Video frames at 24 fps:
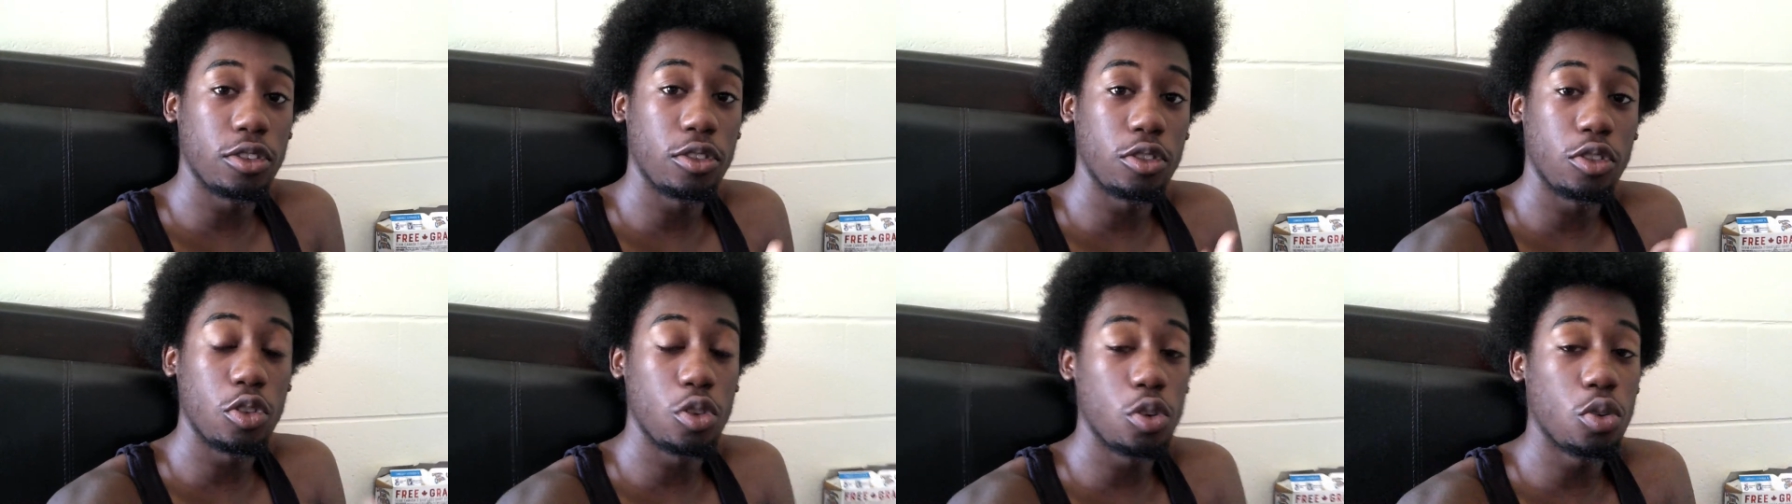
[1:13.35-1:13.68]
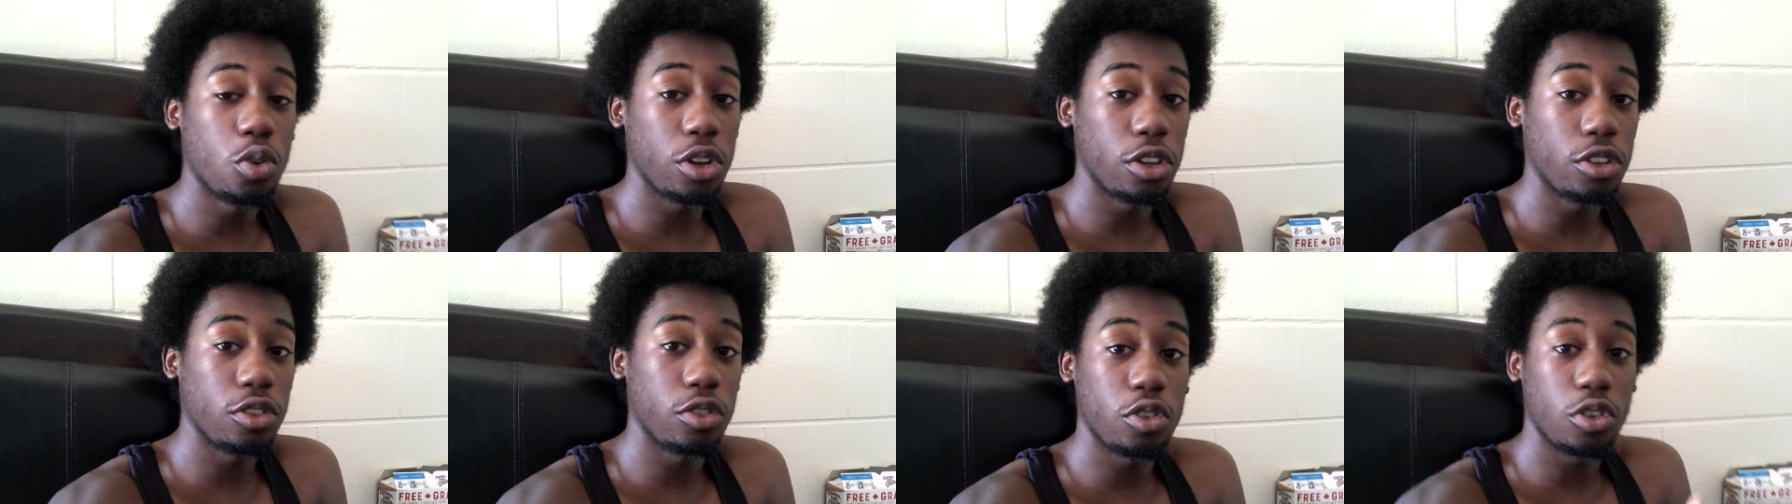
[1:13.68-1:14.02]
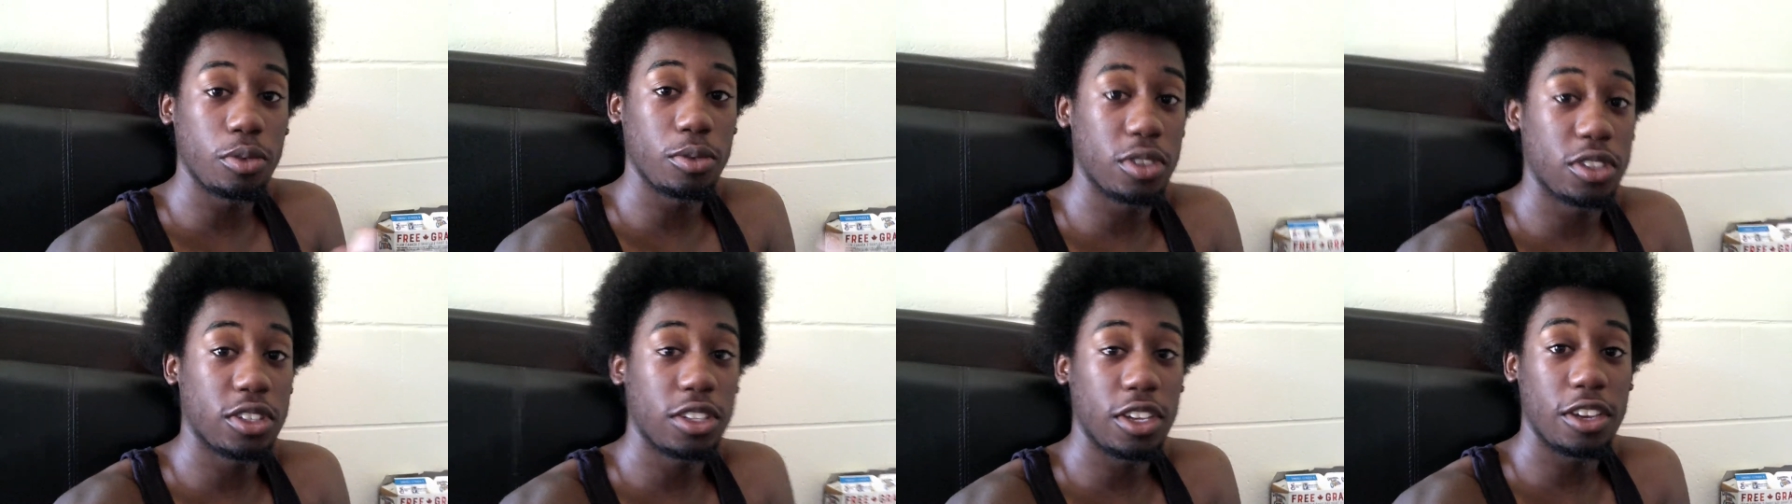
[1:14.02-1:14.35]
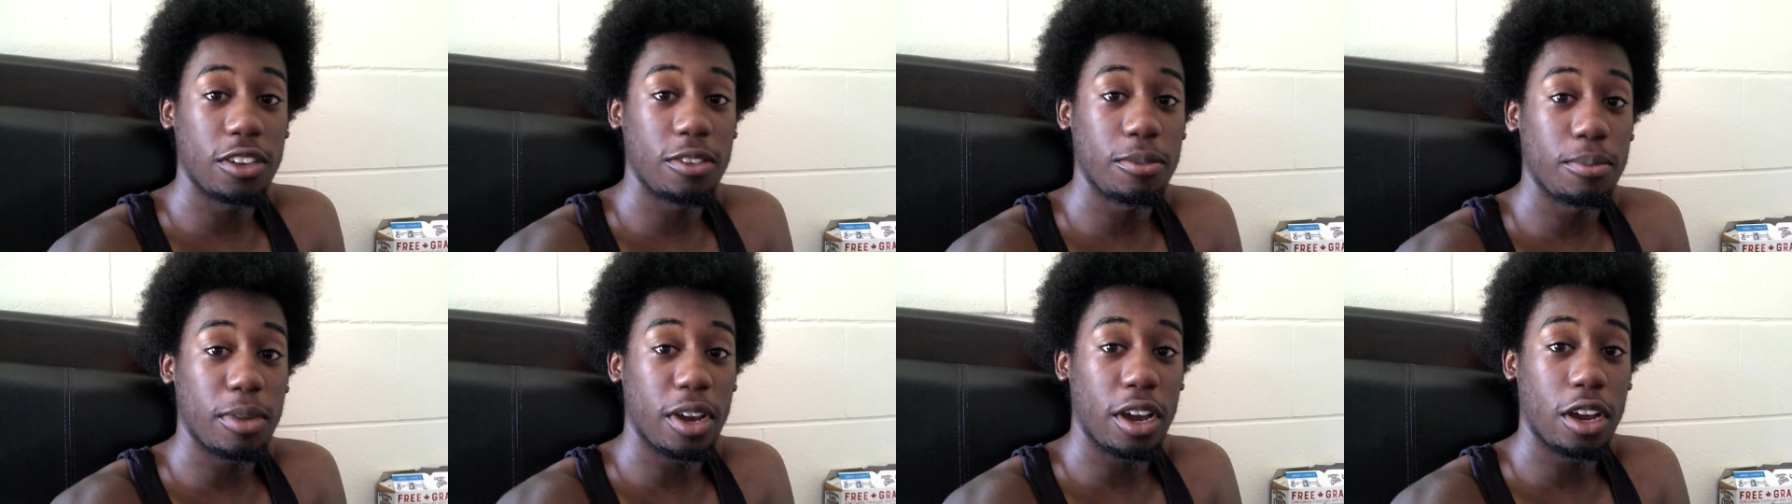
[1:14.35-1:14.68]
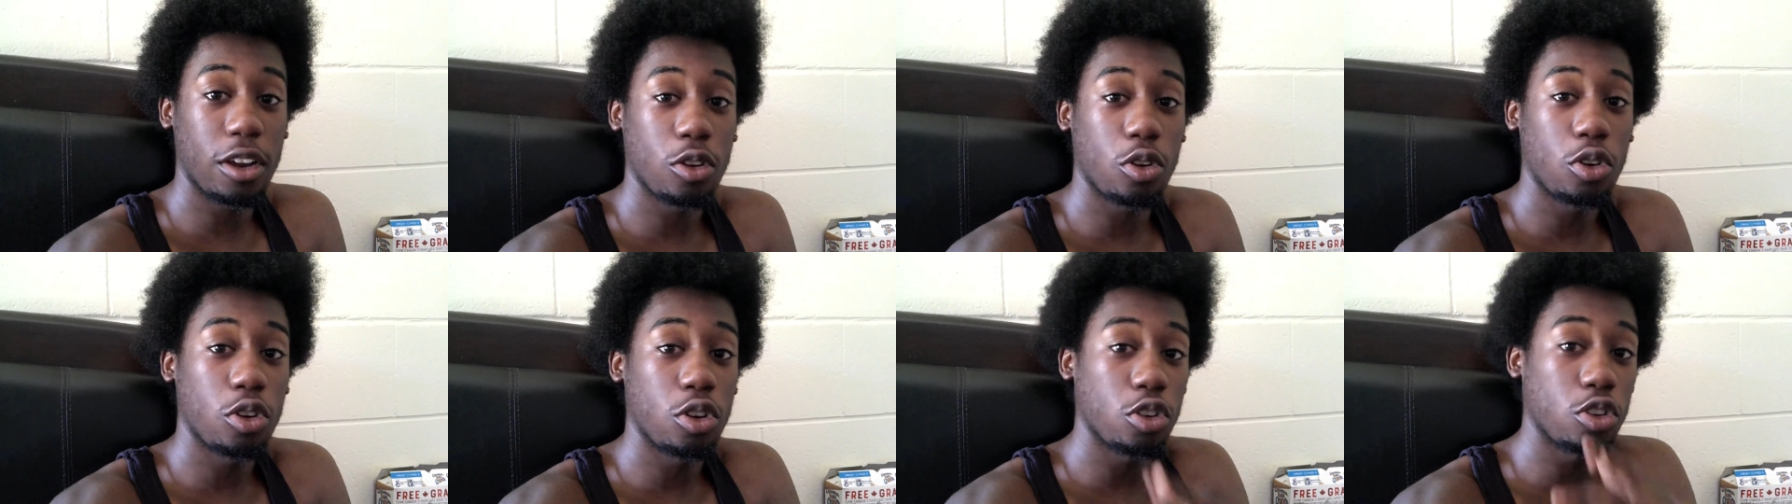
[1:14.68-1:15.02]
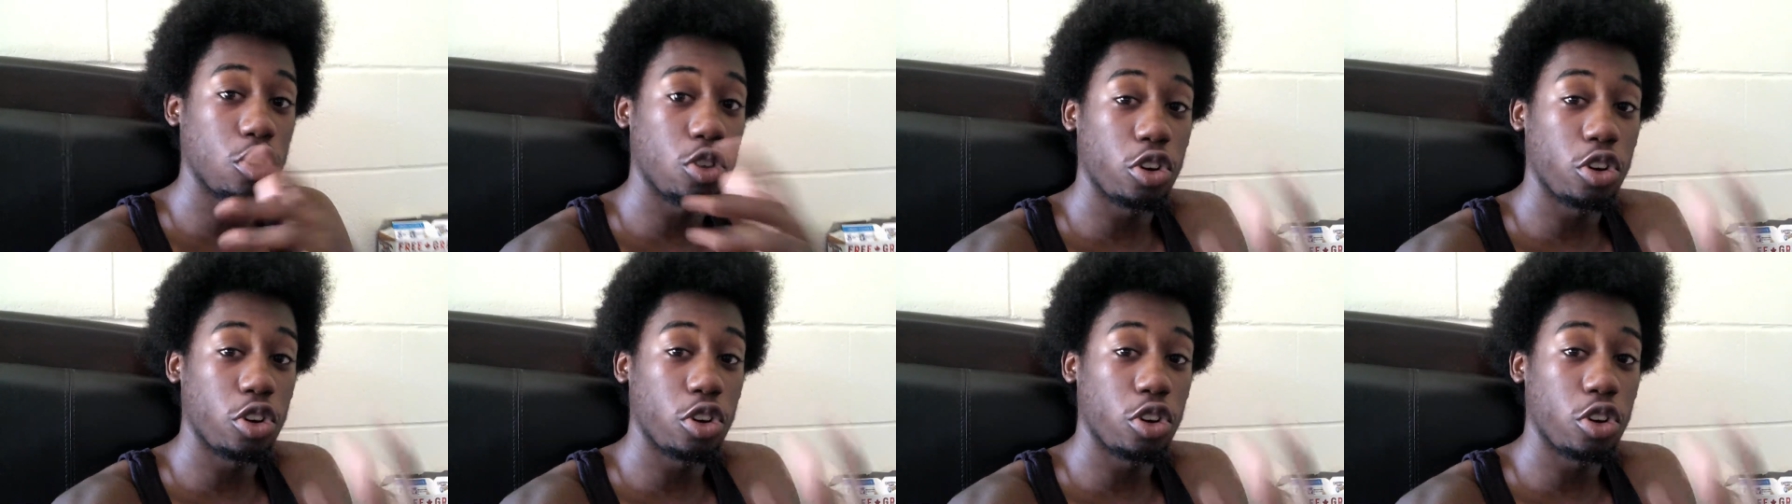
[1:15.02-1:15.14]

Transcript: doing you know what i'm saying man going to